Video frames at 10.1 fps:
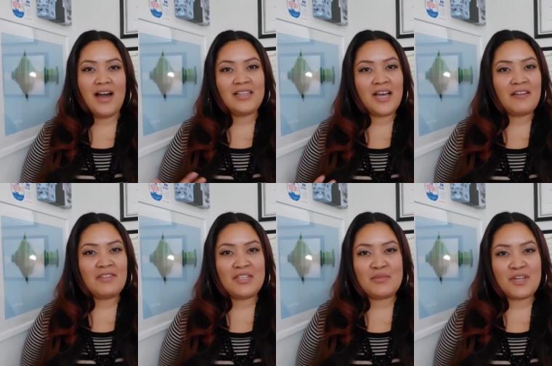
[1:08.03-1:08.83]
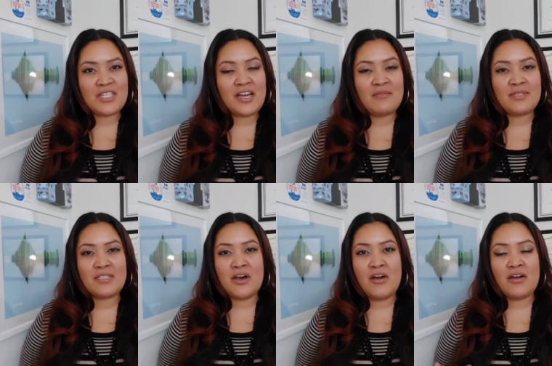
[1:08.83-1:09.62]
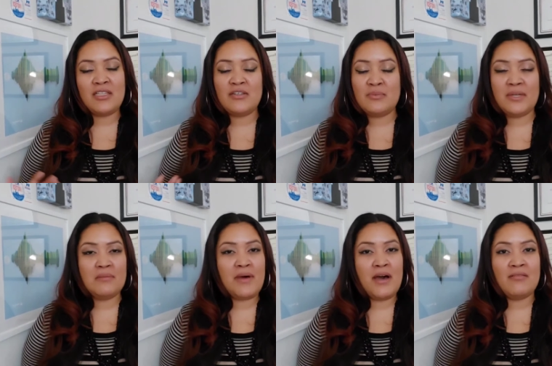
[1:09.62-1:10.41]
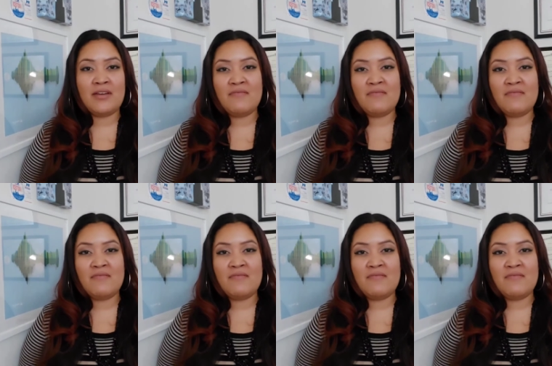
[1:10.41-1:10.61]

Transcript: A lot of these workshops talk a little bit about